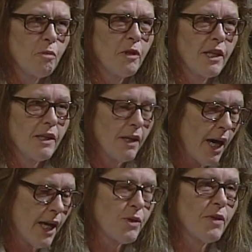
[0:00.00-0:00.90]
be,
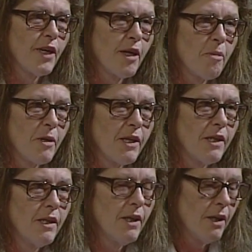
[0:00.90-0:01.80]
hydrotherapy,
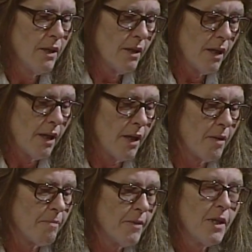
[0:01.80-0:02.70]

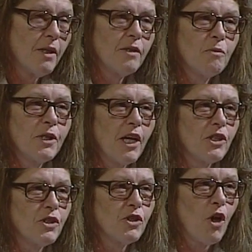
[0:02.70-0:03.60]

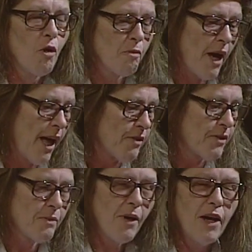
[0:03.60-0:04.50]
reduction salt baths,
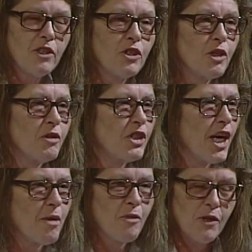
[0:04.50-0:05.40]
oxygen
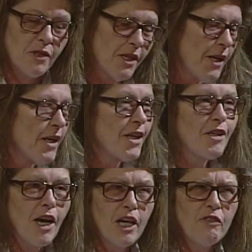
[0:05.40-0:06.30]
chambers,
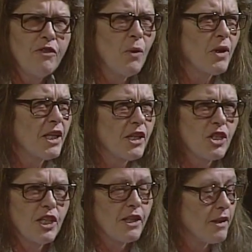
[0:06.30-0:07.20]
a full
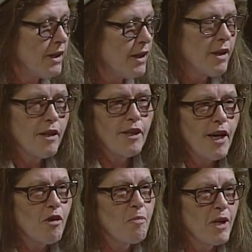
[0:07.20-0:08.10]
kitchen,
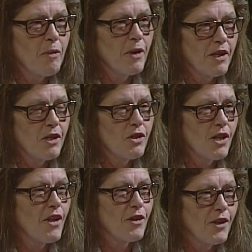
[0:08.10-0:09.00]
therapy with each
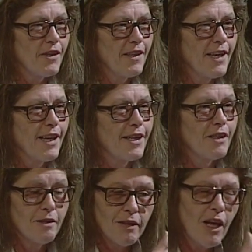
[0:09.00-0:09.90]
other,
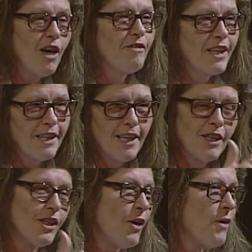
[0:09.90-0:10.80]
and loving, and
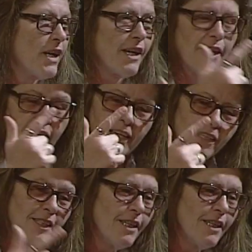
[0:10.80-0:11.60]
yoga, and